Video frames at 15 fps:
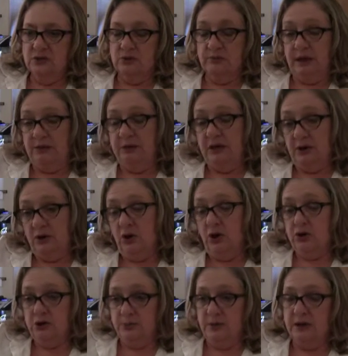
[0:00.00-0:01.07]
or maybe in
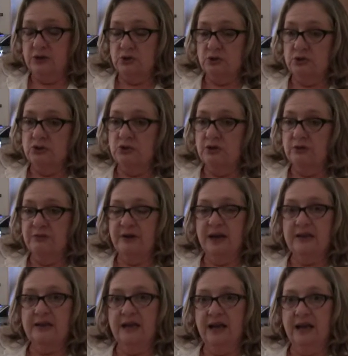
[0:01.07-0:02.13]
large measure, due to the
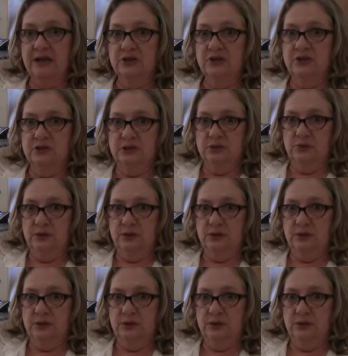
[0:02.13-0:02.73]
fact that agencies,